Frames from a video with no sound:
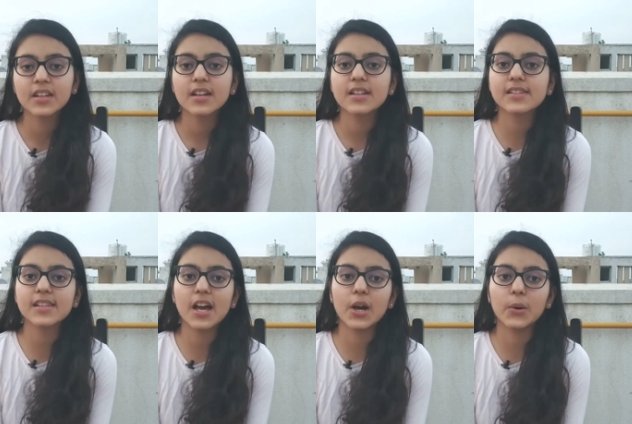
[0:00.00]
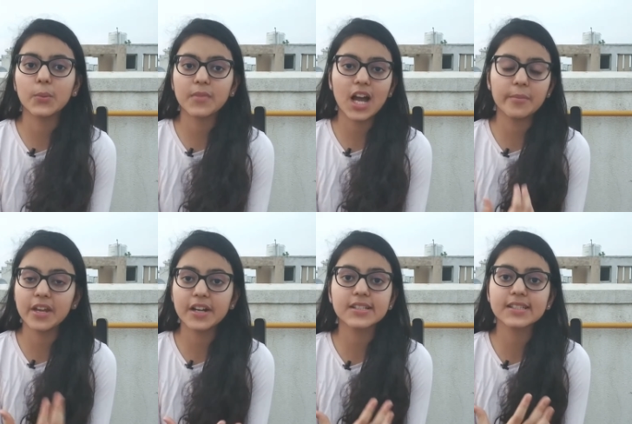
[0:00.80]
So I'm
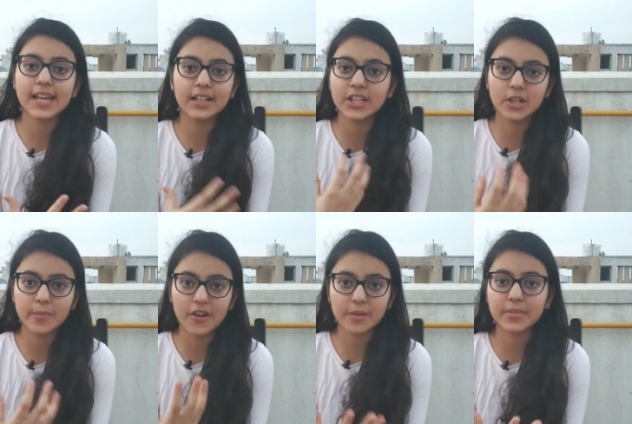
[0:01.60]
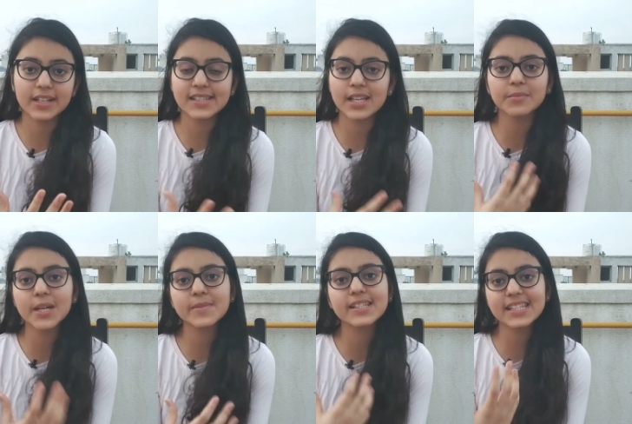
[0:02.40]
here to tell you about it because
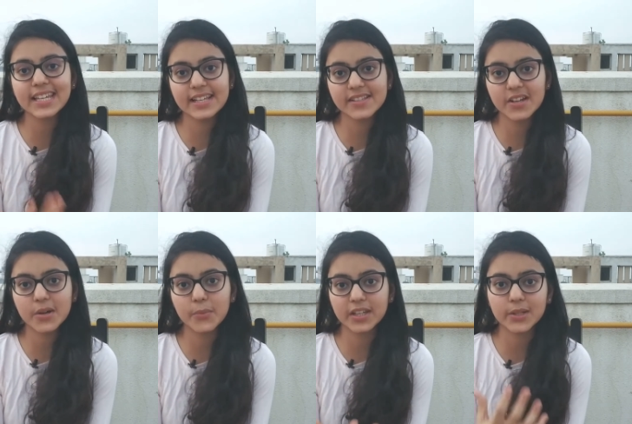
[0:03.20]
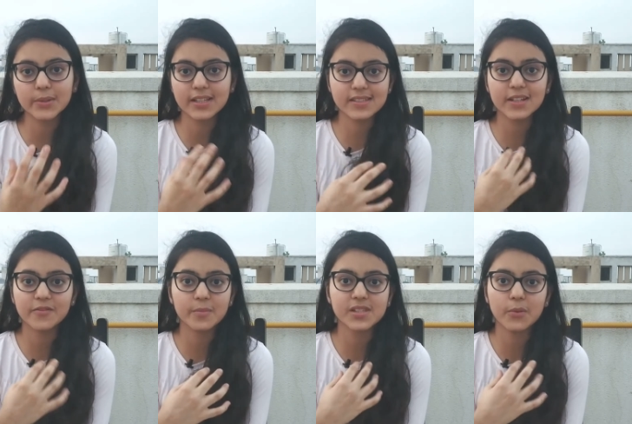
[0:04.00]
sometimes it's easier when you listen it
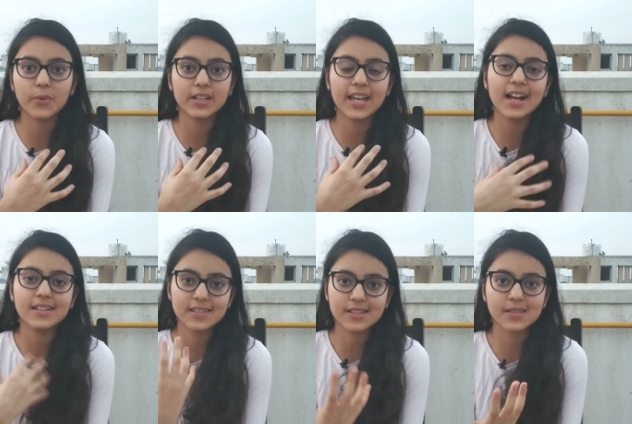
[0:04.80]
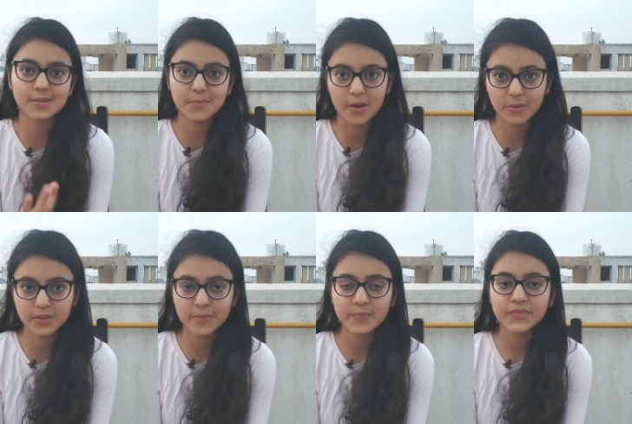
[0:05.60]
from someone else's
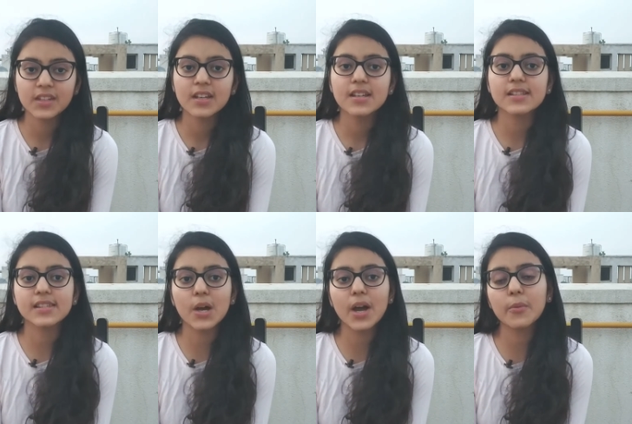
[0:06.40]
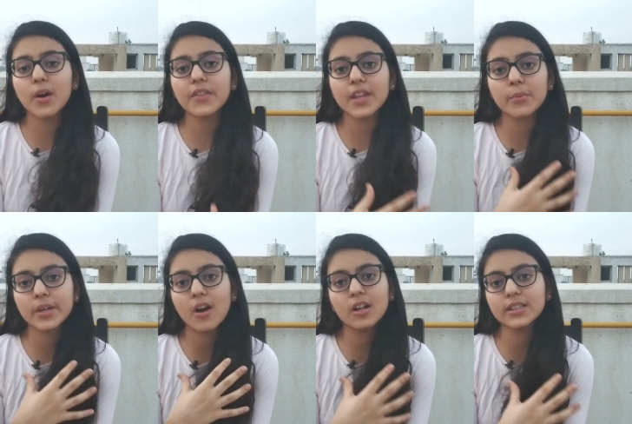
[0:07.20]
mouth. So I want that
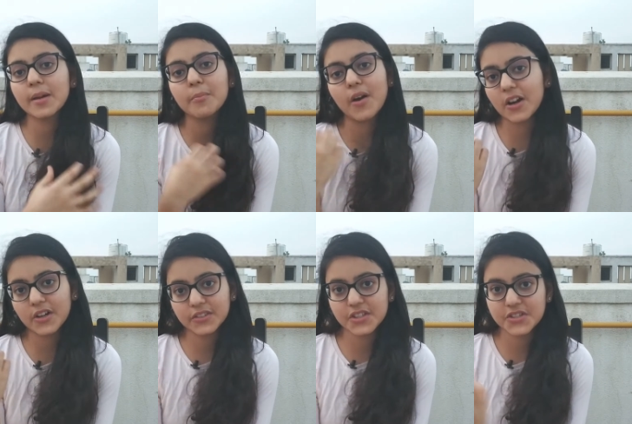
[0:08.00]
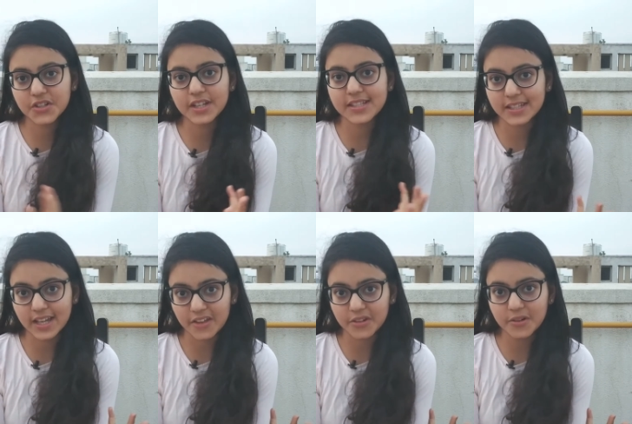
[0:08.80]
we all embark on this journey
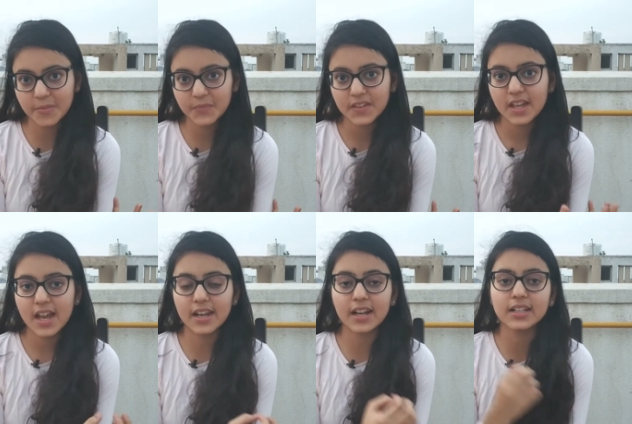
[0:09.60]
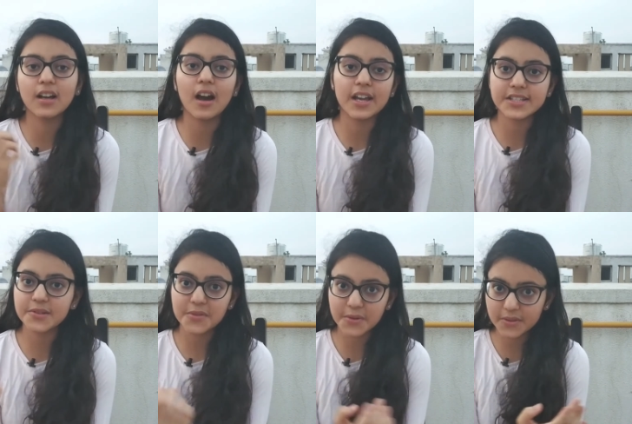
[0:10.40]
together, and I guide
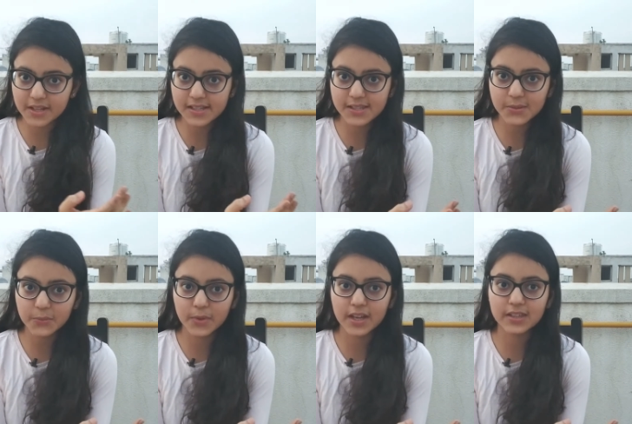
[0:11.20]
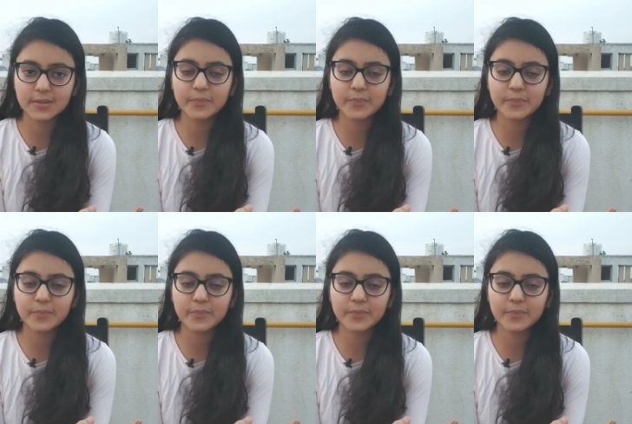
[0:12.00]
you through this with